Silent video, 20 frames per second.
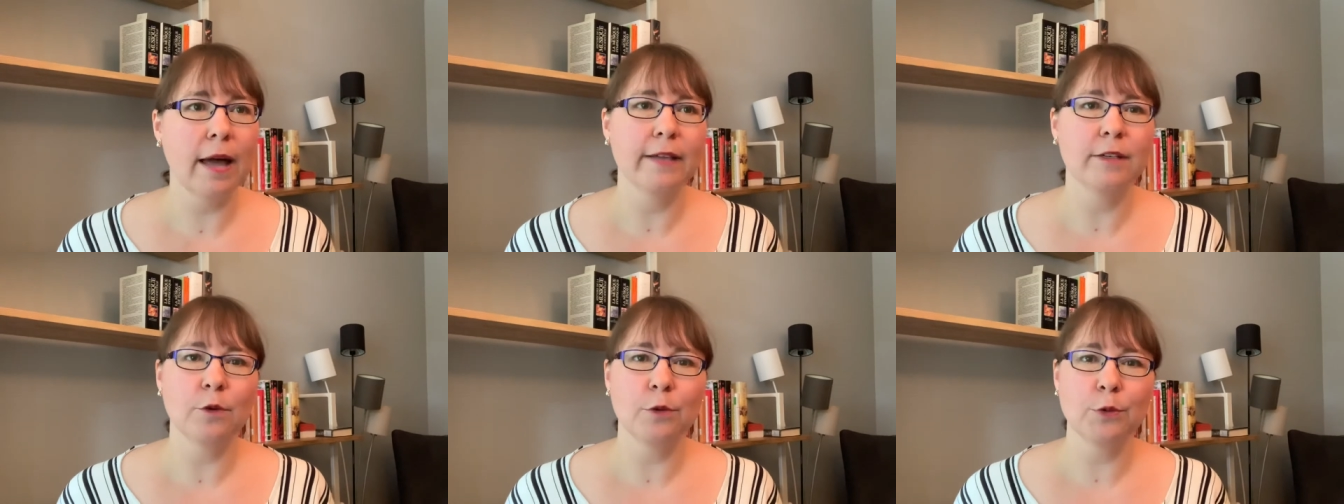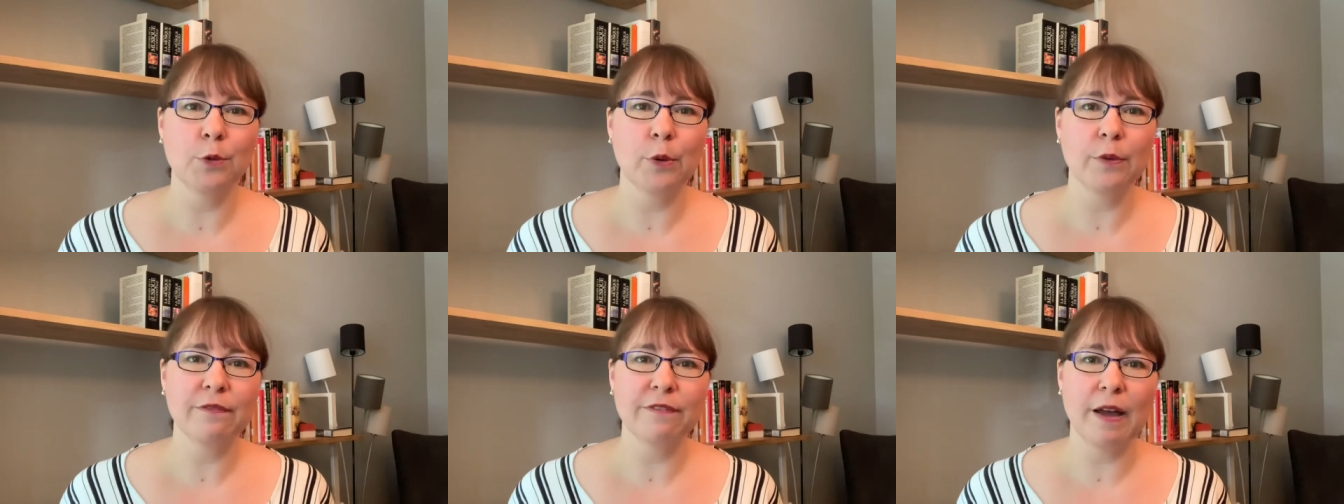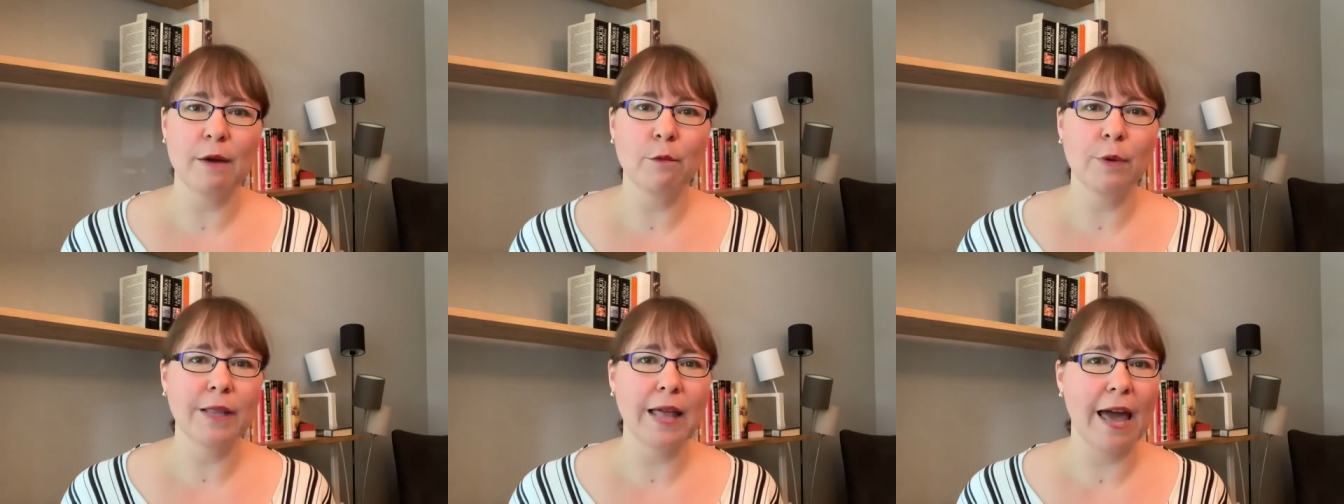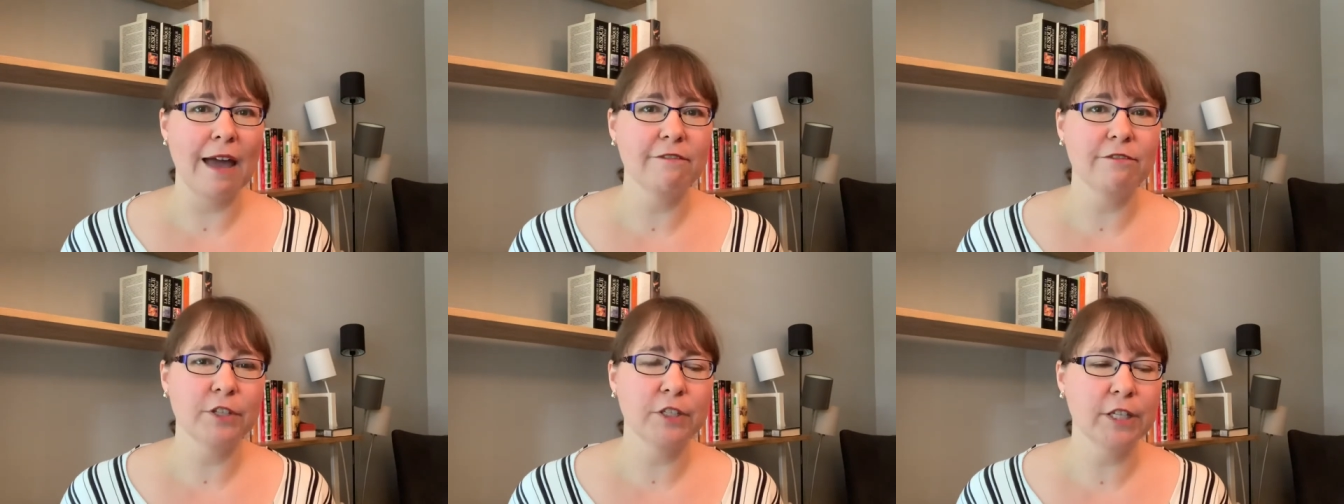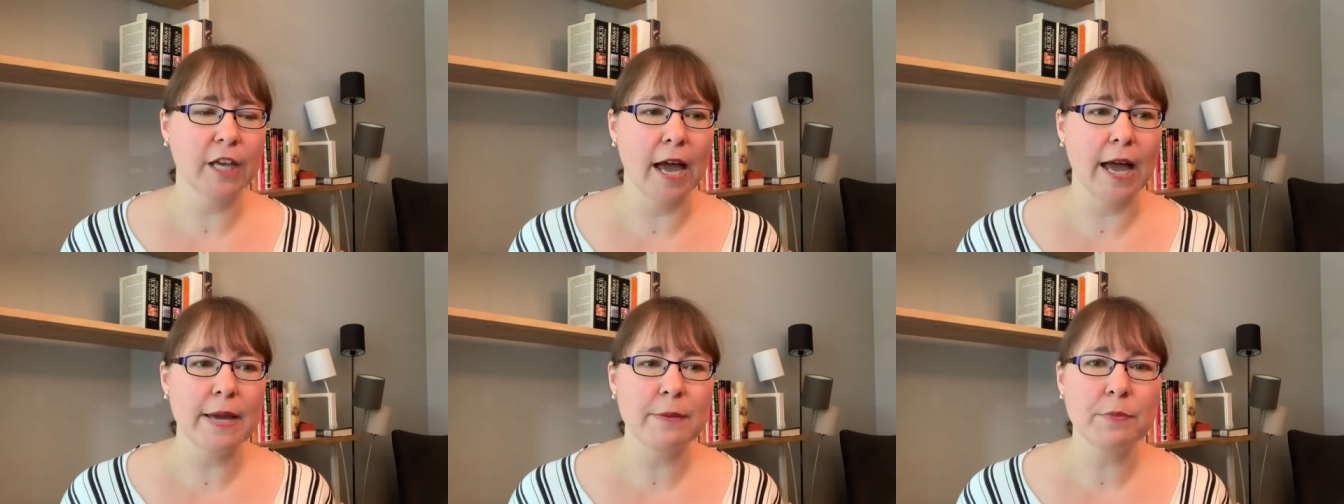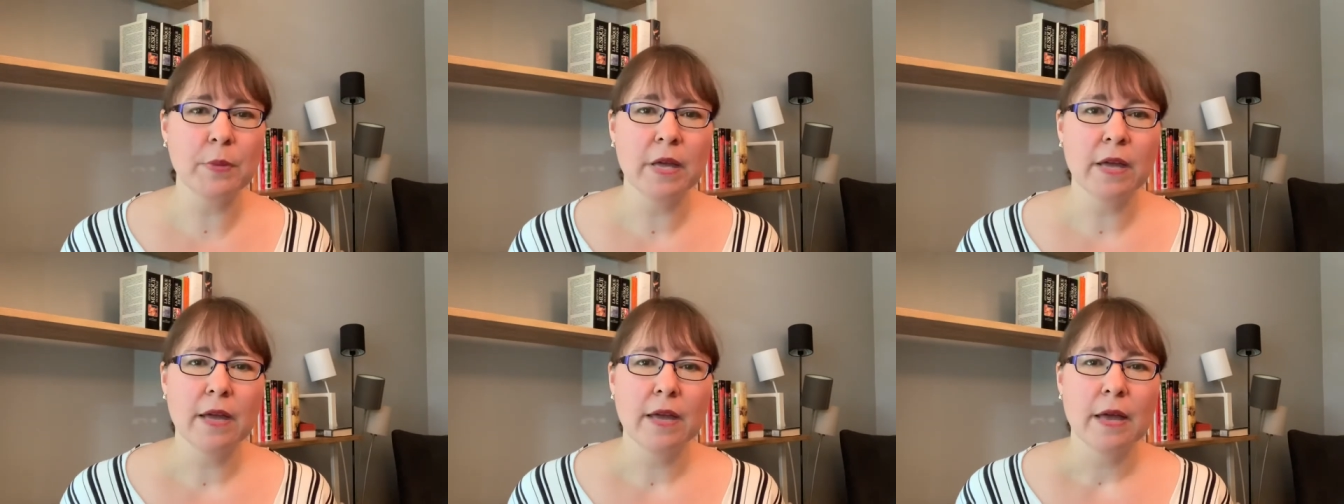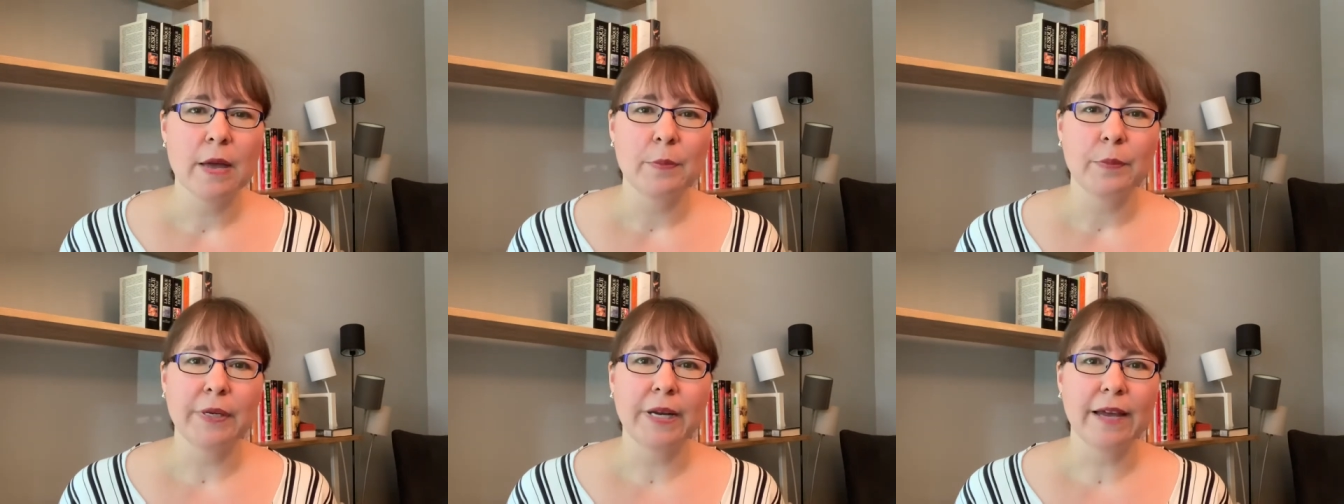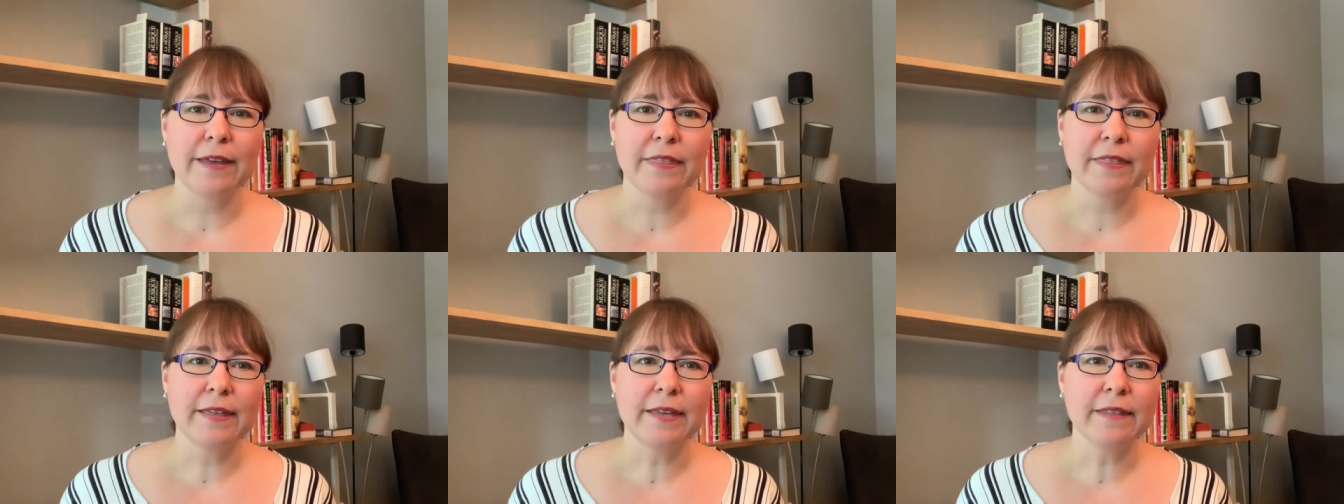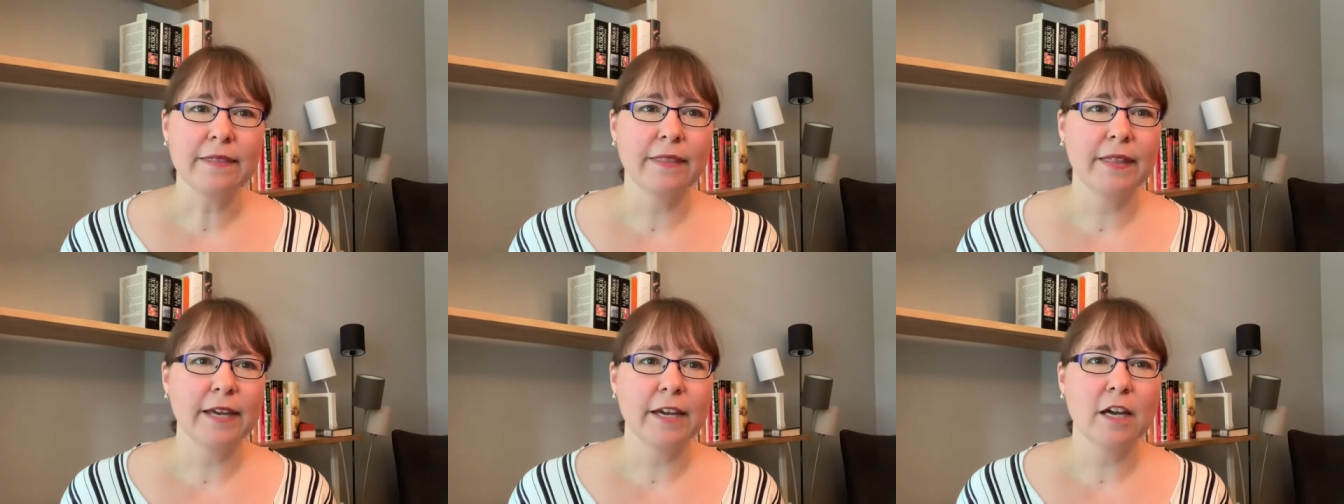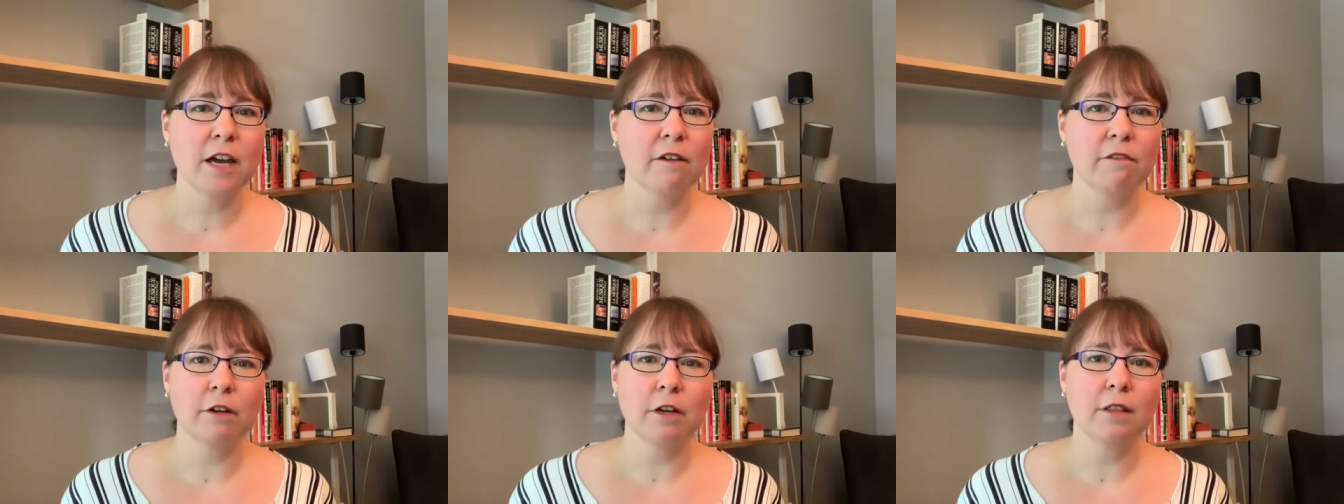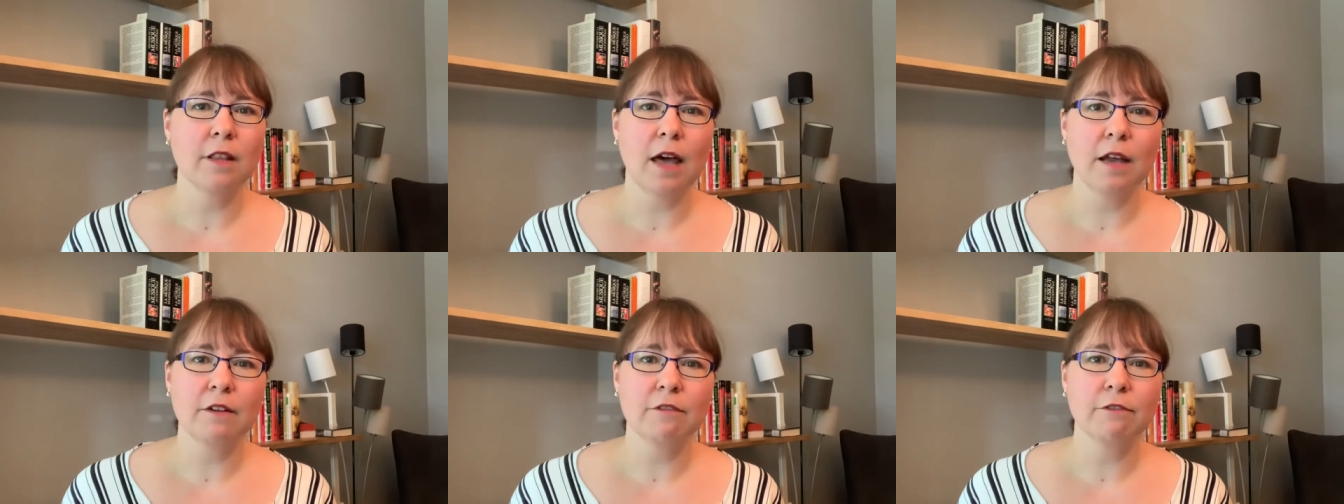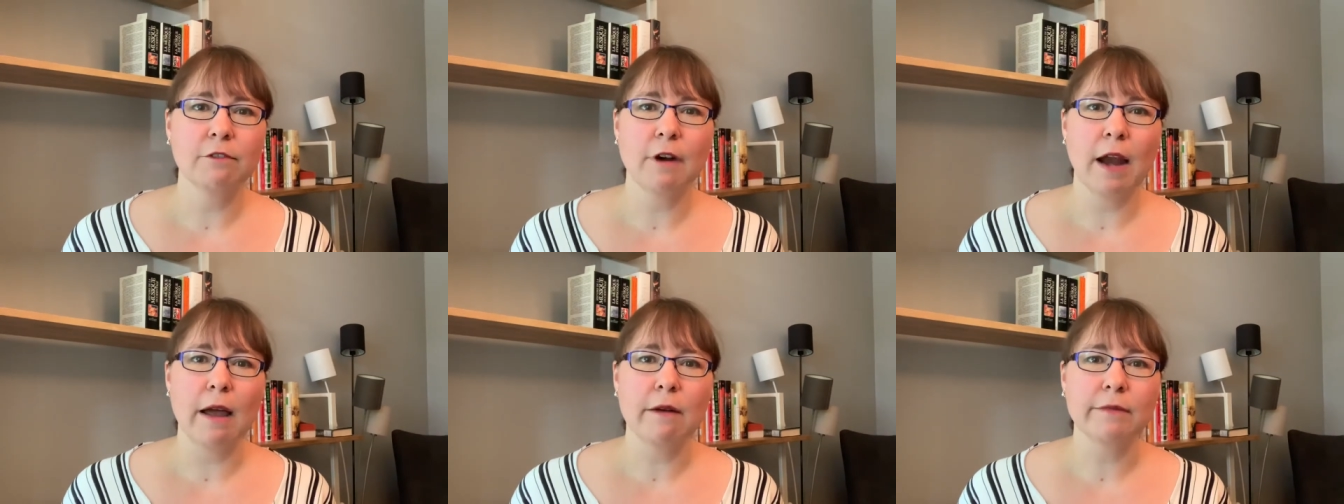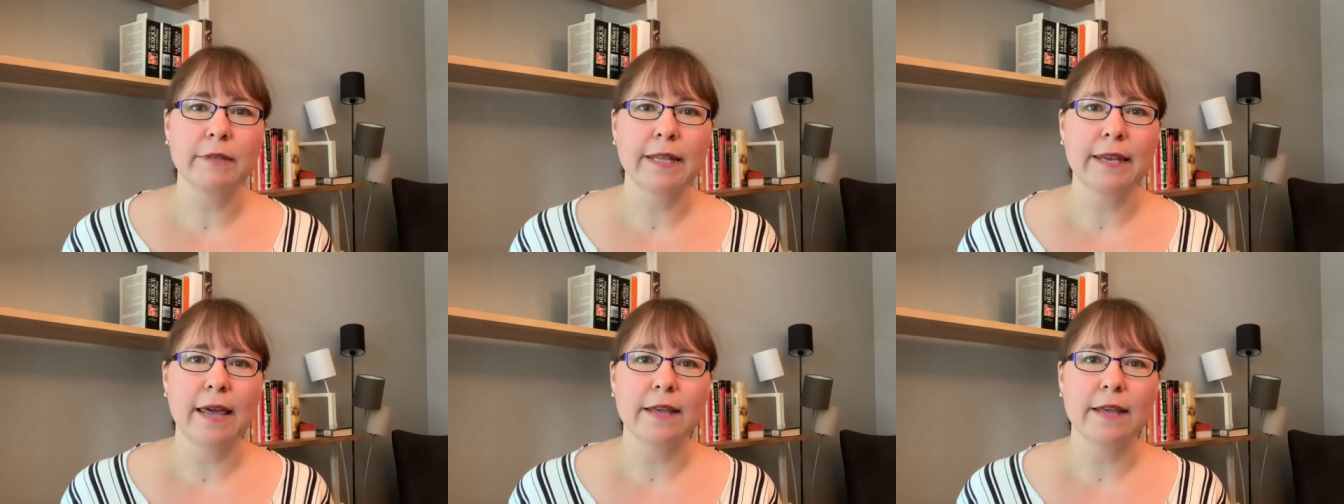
I don't know if I will have the time, but I think they cover a lot of ground,